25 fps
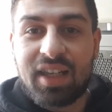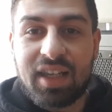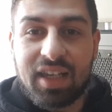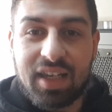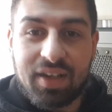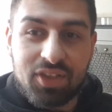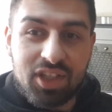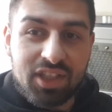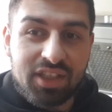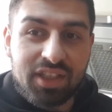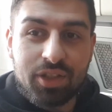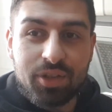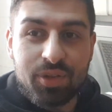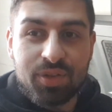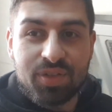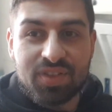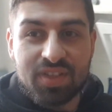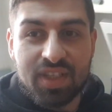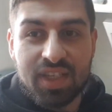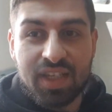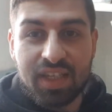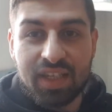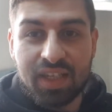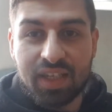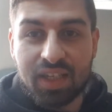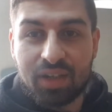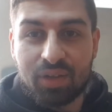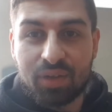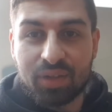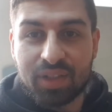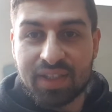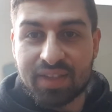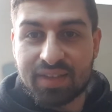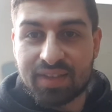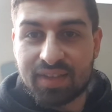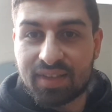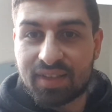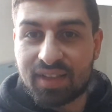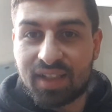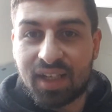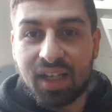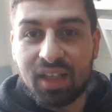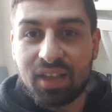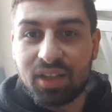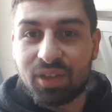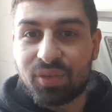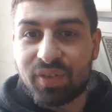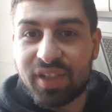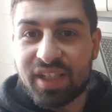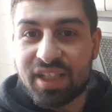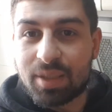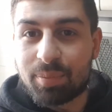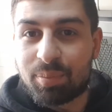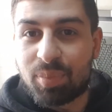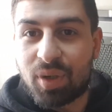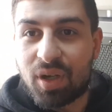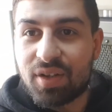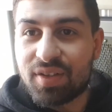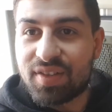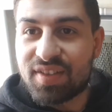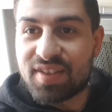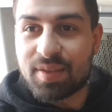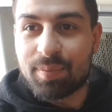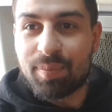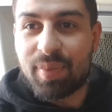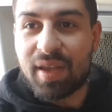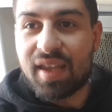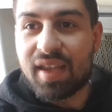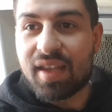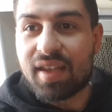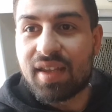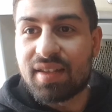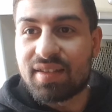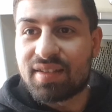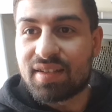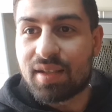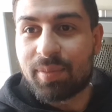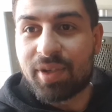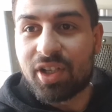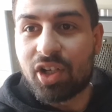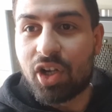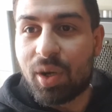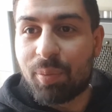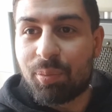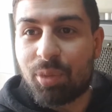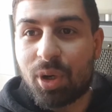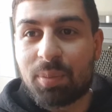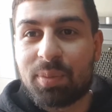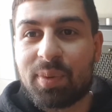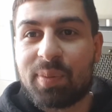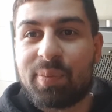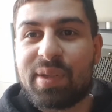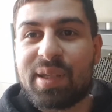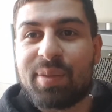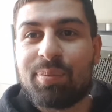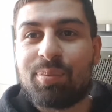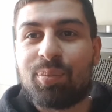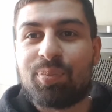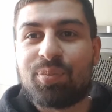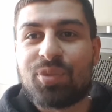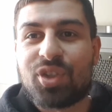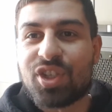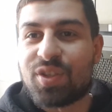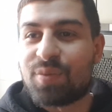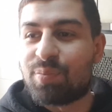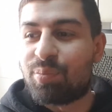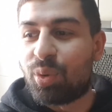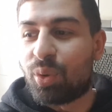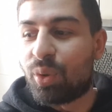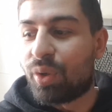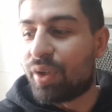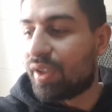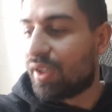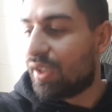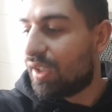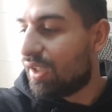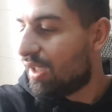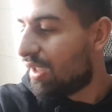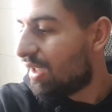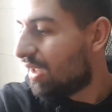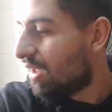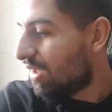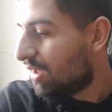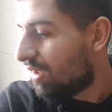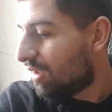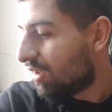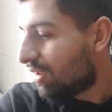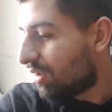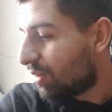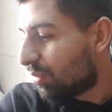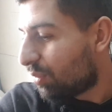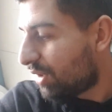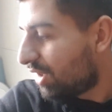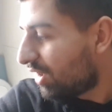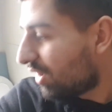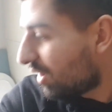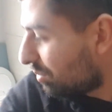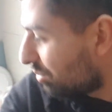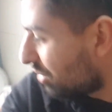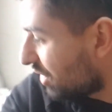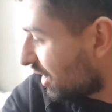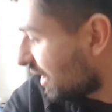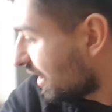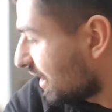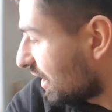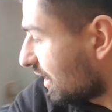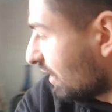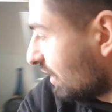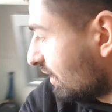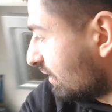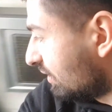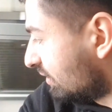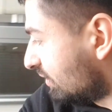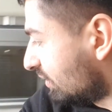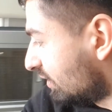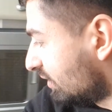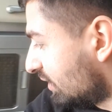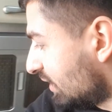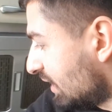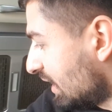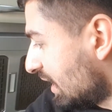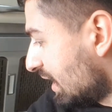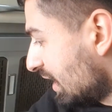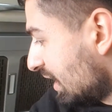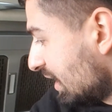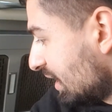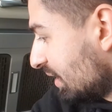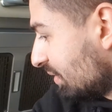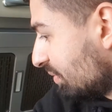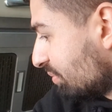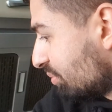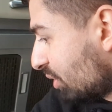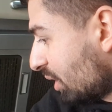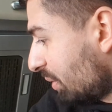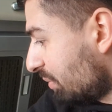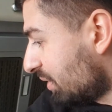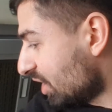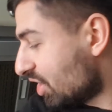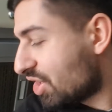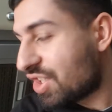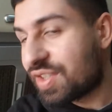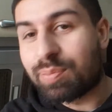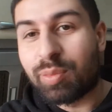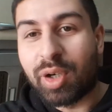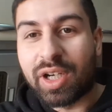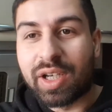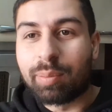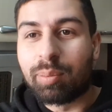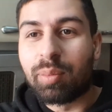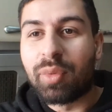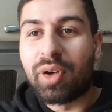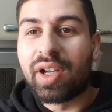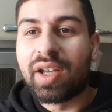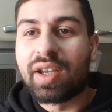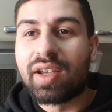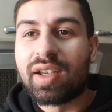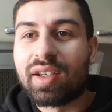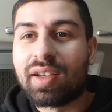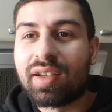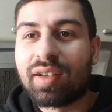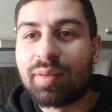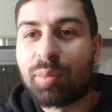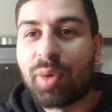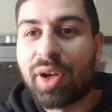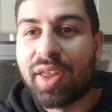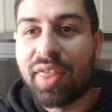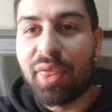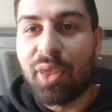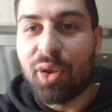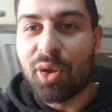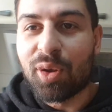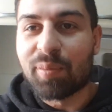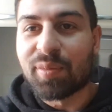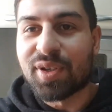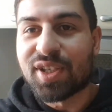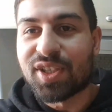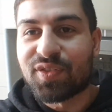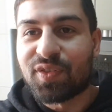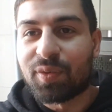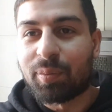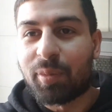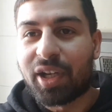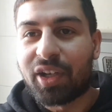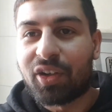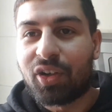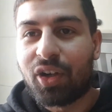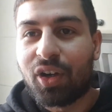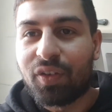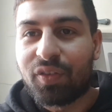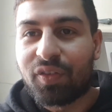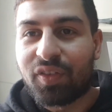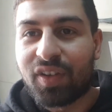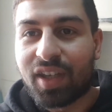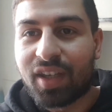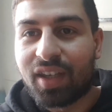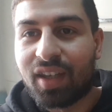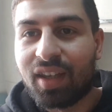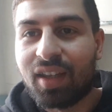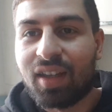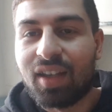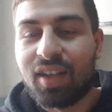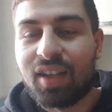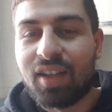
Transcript: Everything that you see here, all this cutlery, the pots, the pans, I mean, I probably just bought, you know, what did I buy here? Probably just my thermos for my coffee.